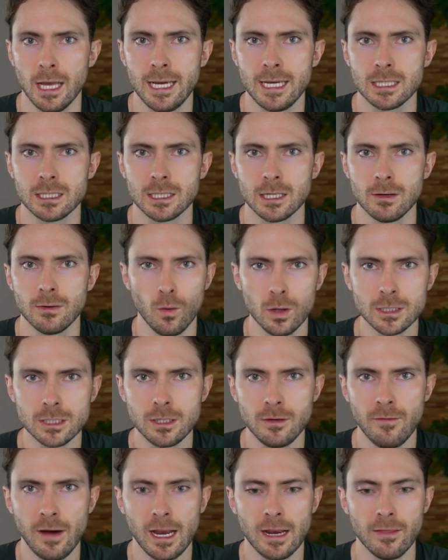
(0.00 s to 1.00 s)
like to.
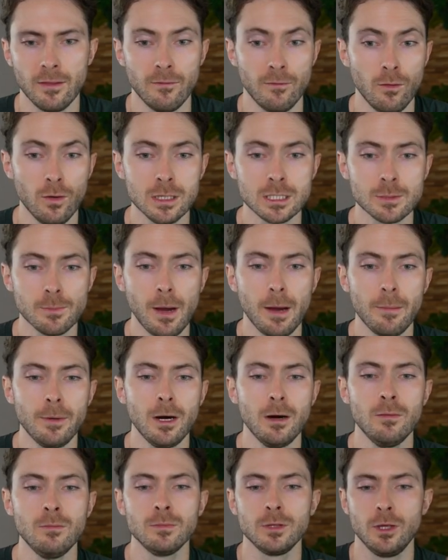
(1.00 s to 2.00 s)
Once you've added the voice
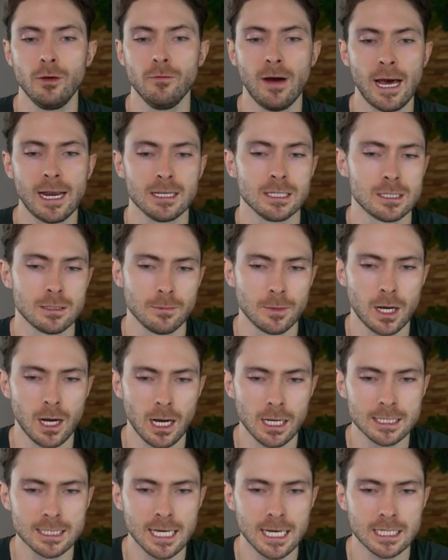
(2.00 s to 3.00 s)
memo, you've added some
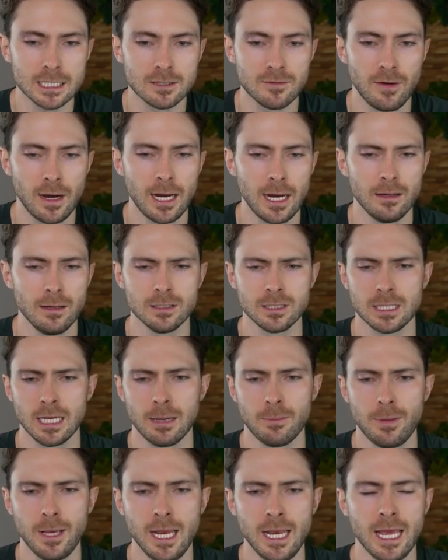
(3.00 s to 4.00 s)
context files
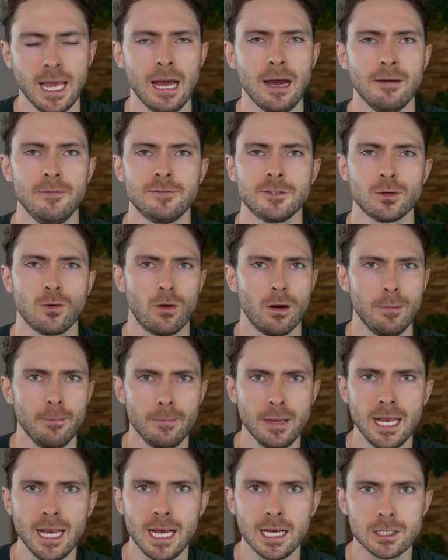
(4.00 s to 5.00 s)
like PDFs or a
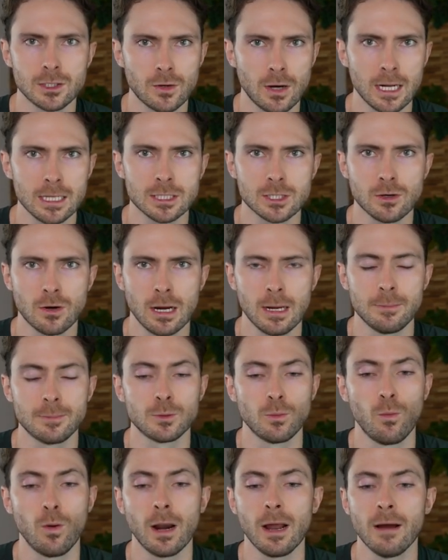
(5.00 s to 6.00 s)
meeting
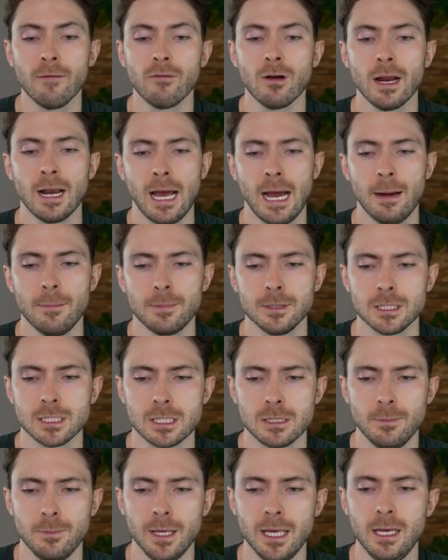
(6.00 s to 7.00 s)
transcript, whatever it happens
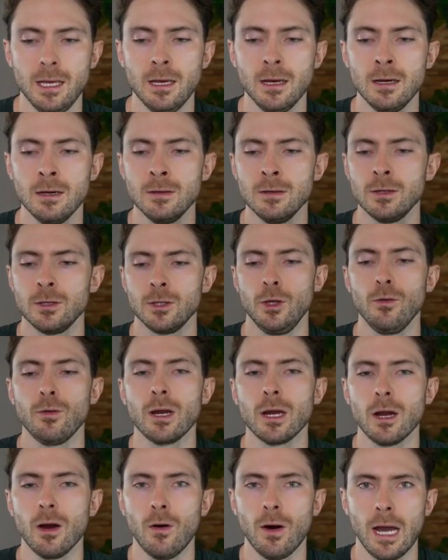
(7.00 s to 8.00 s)
to be, you
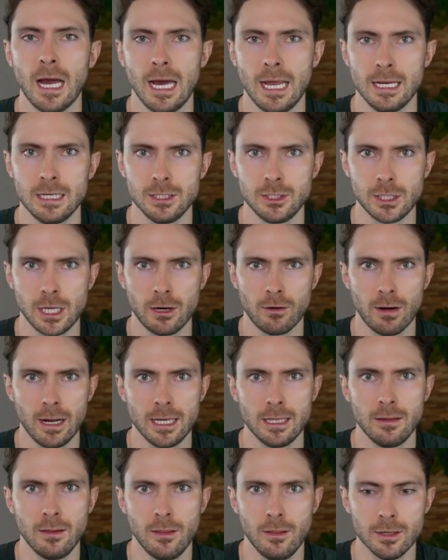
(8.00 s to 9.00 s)
can go ahead and
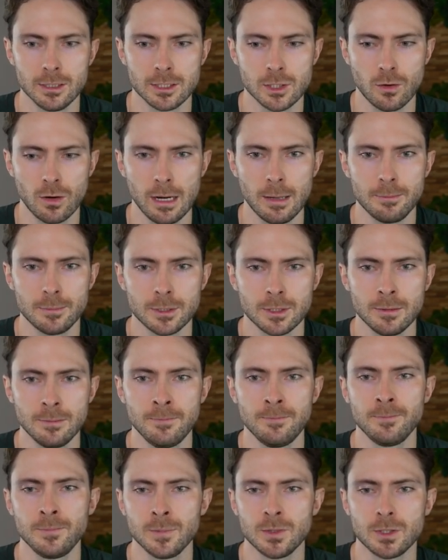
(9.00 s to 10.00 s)
generate the script.
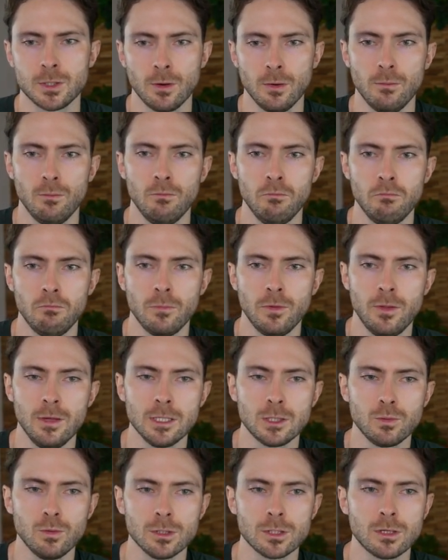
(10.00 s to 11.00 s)
So
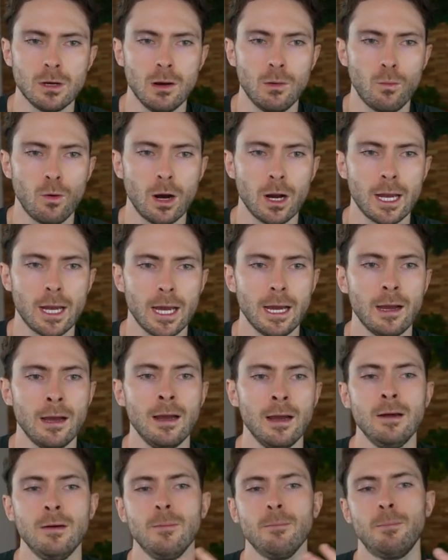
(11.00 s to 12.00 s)
this will start working,
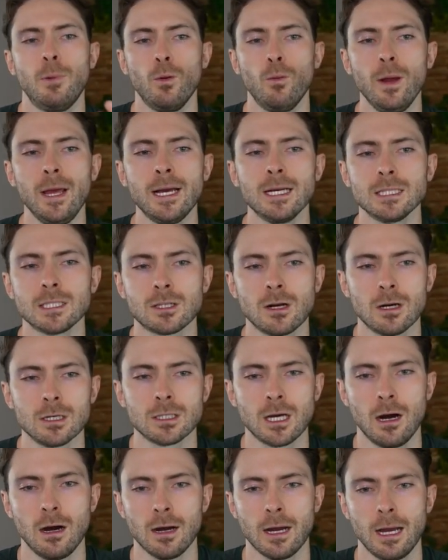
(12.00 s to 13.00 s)
but we can start
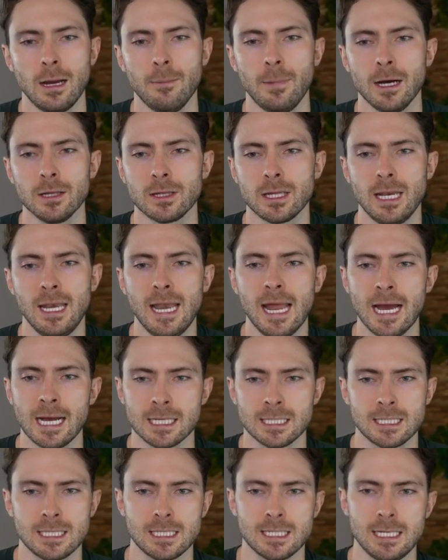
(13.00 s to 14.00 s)
talking about the
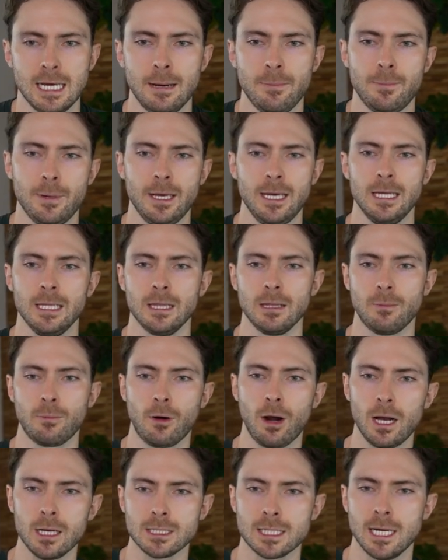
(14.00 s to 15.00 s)
next step in the
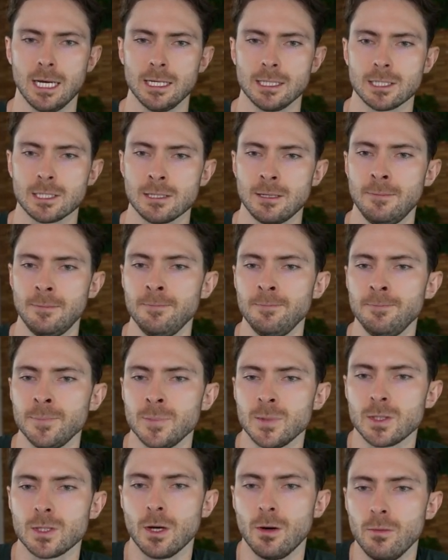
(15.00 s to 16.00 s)
process.
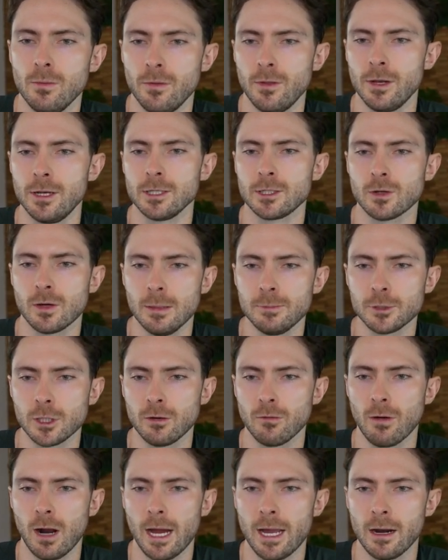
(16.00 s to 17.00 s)
So the
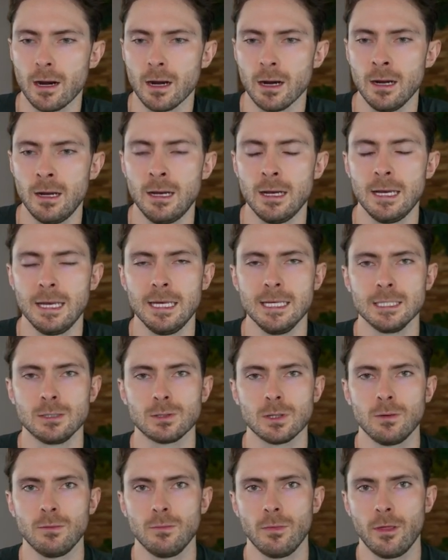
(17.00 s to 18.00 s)
description writer
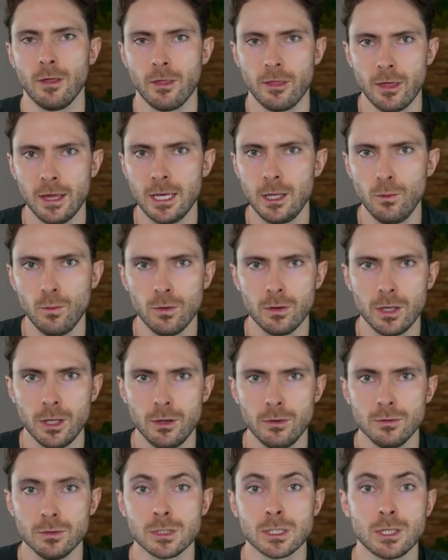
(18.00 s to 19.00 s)
is the thing you will
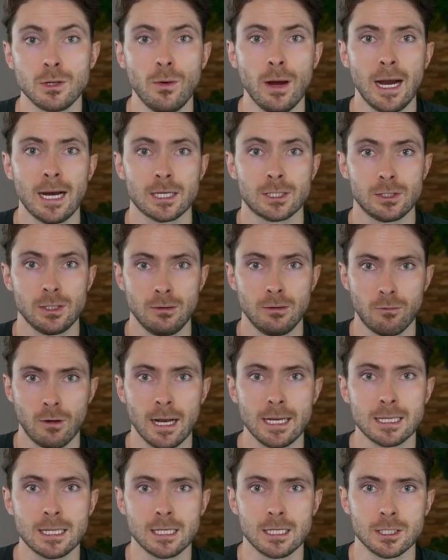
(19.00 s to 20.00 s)
use to actually
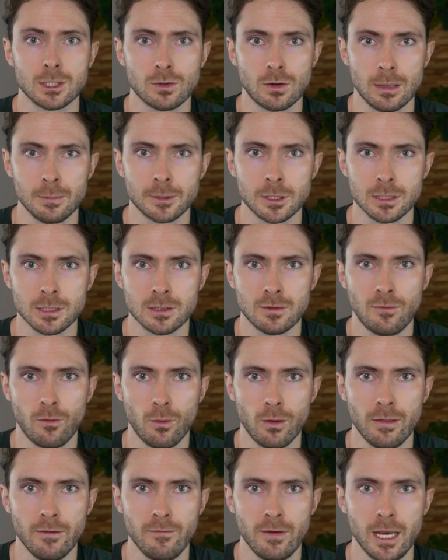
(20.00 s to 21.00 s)
write the descriptions
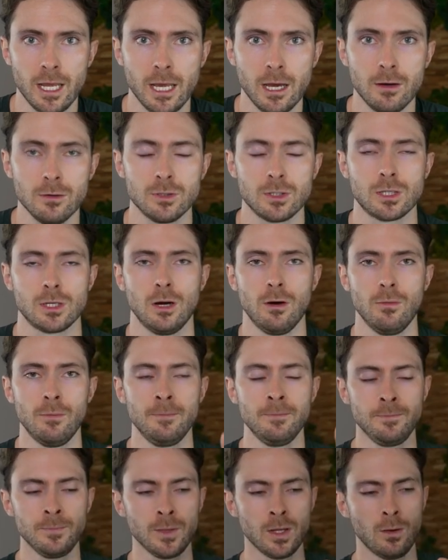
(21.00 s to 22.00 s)
for the videos.
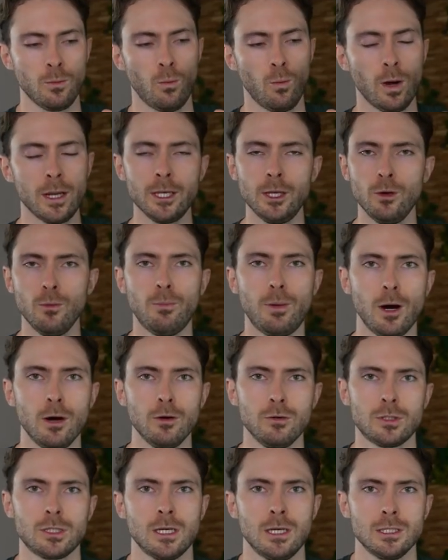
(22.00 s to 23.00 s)
So when you
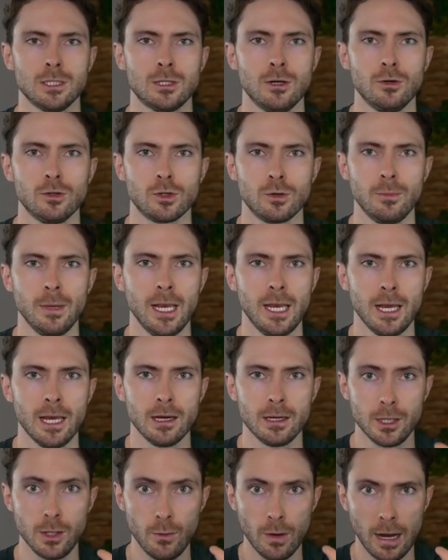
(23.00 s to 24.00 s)
post on social
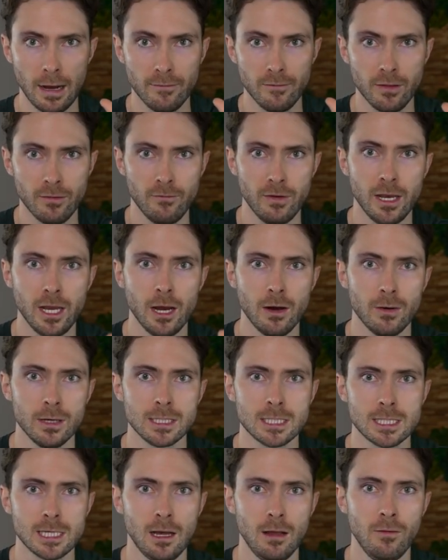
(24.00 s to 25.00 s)
media, you have the video
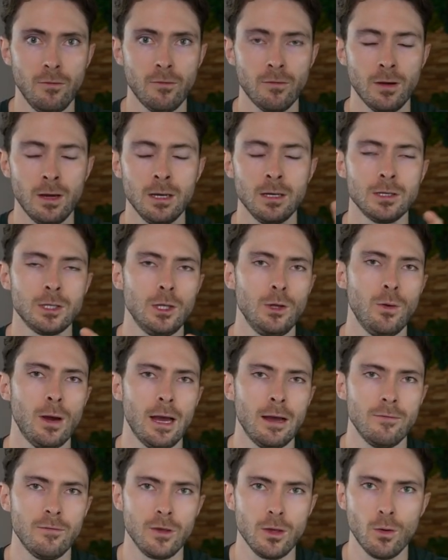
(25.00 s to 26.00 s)
itself, you
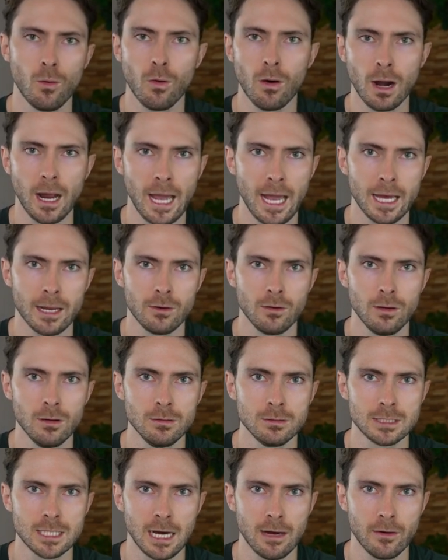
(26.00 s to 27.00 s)
have your
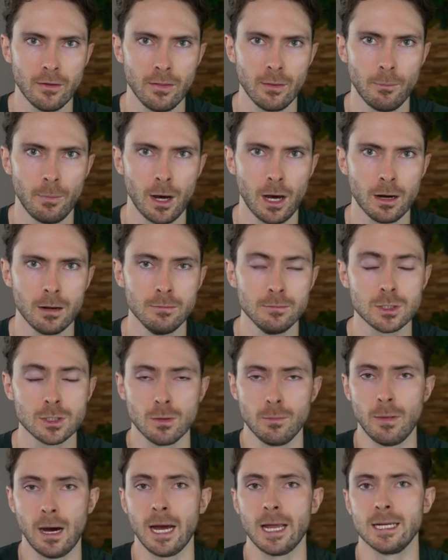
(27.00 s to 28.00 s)
handle down at the bottom.
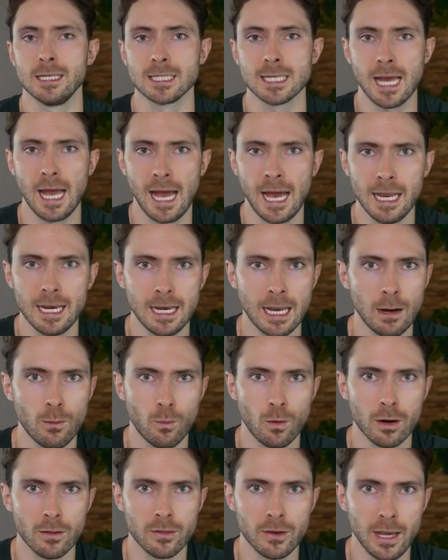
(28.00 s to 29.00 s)
So mine is
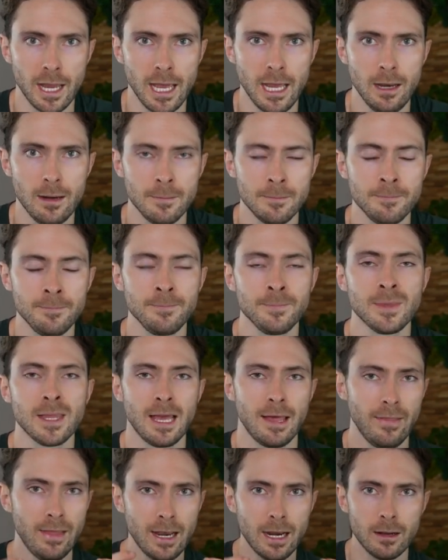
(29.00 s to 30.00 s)
@networthnate.
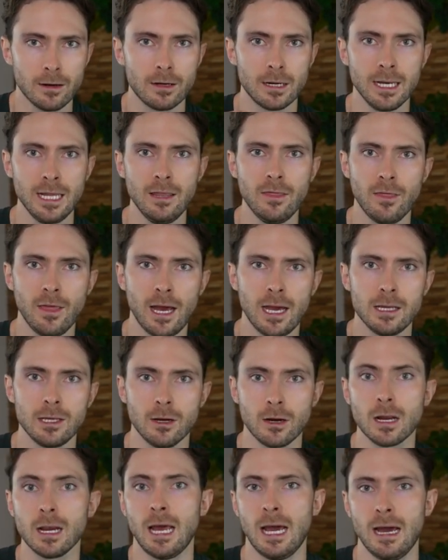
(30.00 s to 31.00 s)
And then underneath that,
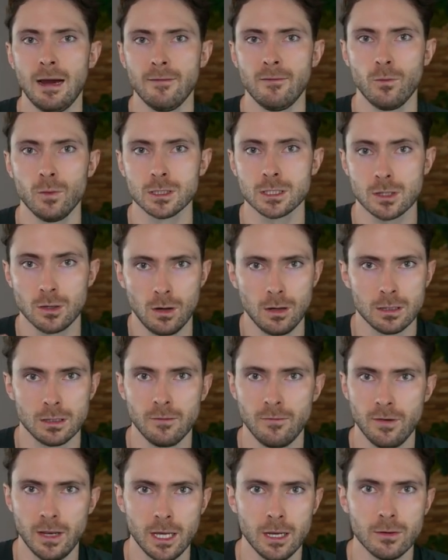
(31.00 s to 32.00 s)
you're going to have what's called
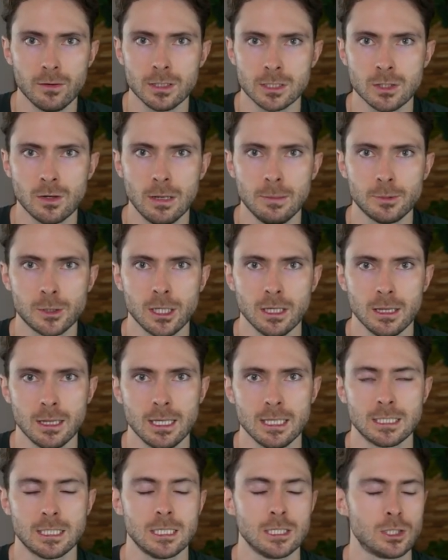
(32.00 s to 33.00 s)
the video description.
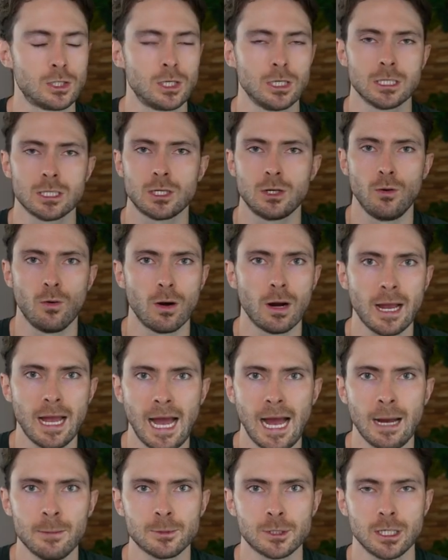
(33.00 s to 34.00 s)
This is just your
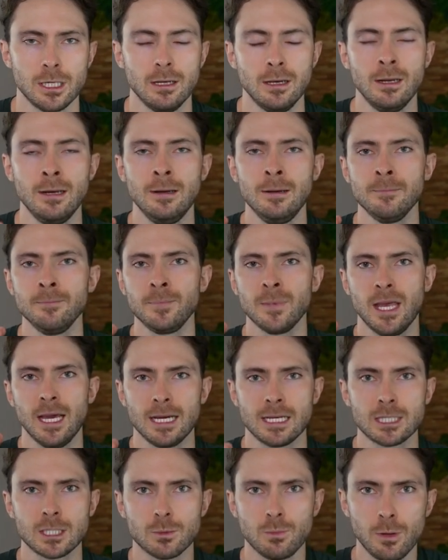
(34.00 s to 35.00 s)
caption
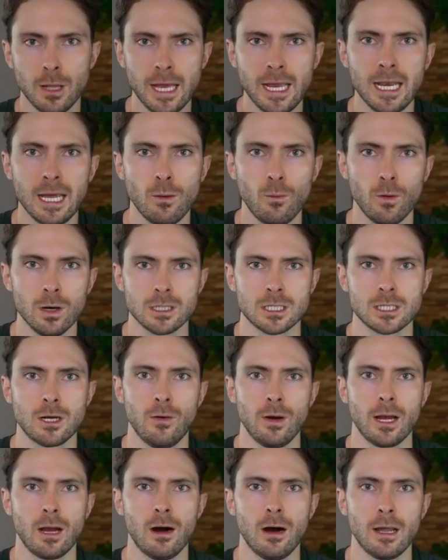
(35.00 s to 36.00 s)
explaining what's
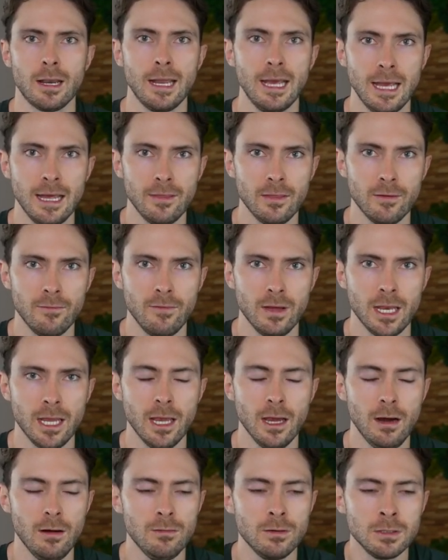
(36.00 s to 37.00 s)
going on in the
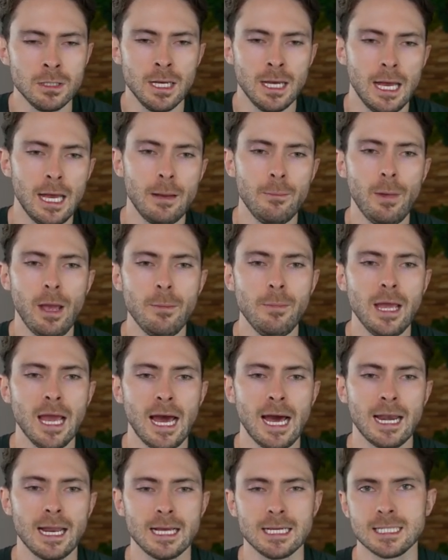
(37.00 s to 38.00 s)
video and maybe
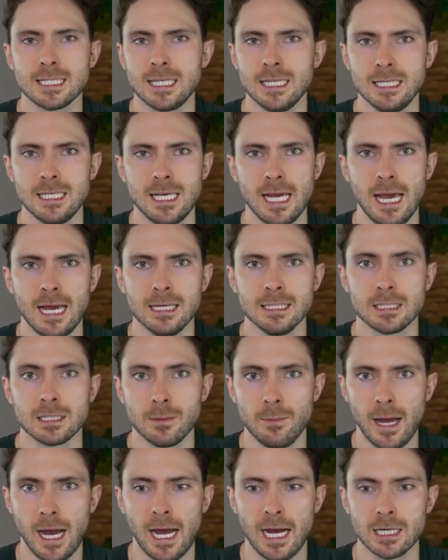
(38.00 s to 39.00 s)
adding a CTA and
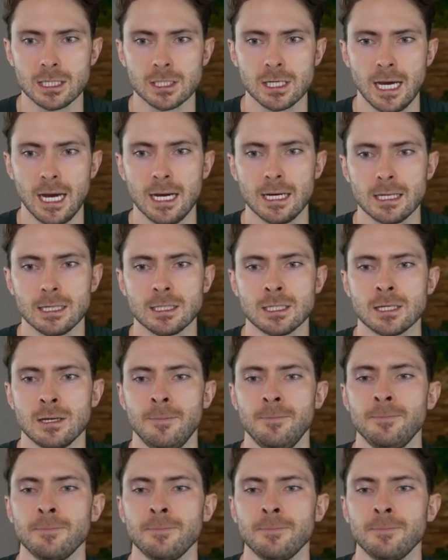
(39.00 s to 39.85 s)
some hashtags.